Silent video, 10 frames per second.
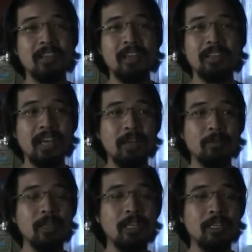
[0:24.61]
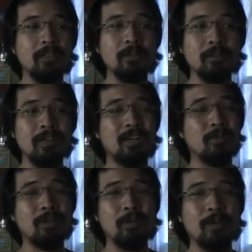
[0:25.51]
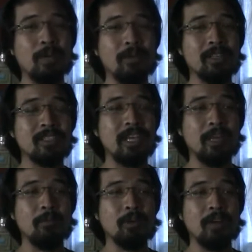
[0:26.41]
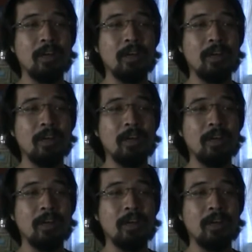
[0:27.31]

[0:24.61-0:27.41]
And I really, you know, I don't really want to waste any more